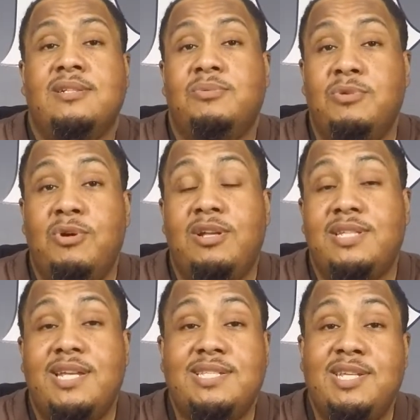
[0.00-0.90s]
we'll go out
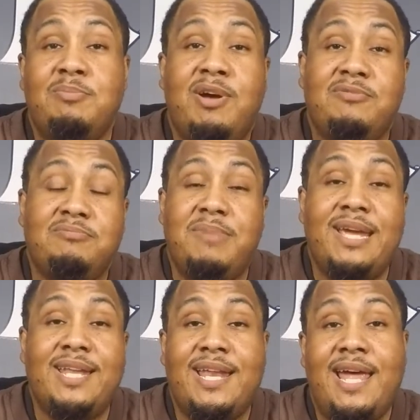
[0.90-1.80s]
there and see about making
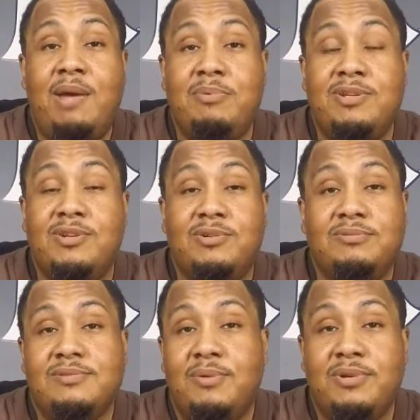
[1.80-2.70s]
that happen. You know,
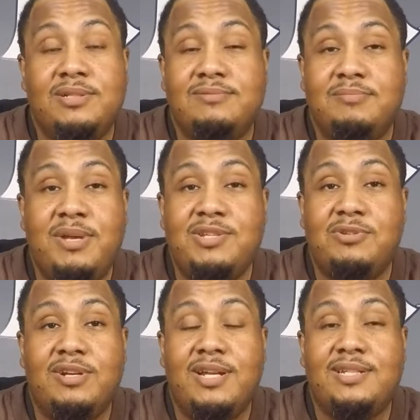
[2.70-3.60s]
I want to make sure
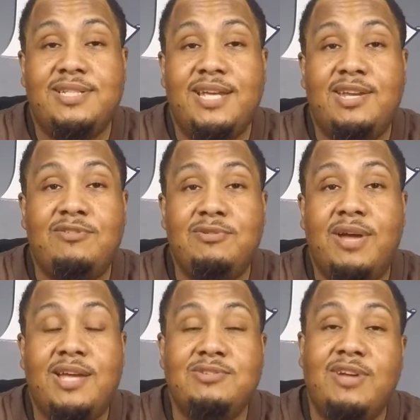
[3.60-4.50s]
that I take care of you
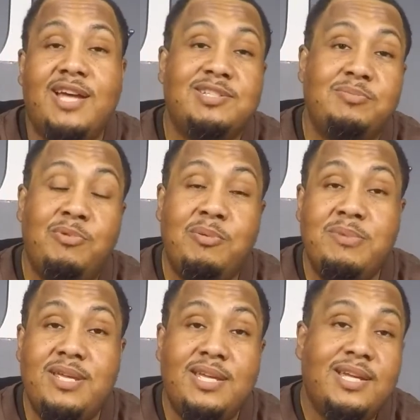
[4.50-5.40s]
guys. You guys support
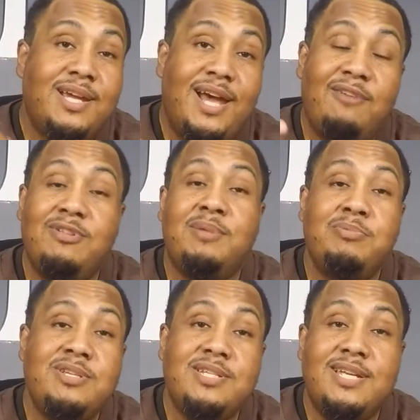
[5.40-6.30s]
me. I really
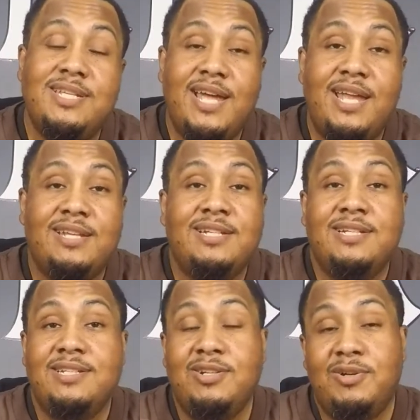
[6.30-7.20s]
appreciate that.
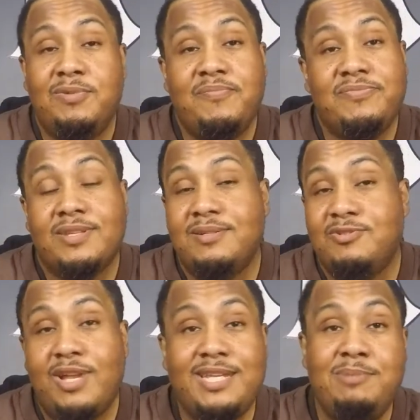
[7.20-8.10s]
You know,
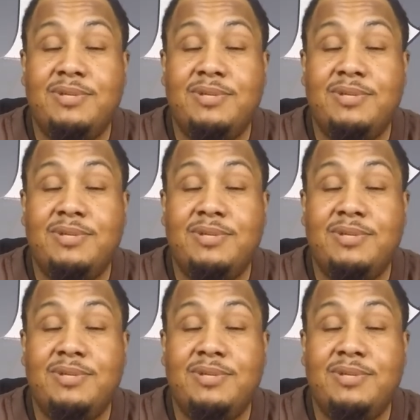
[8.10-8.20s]
try to keep things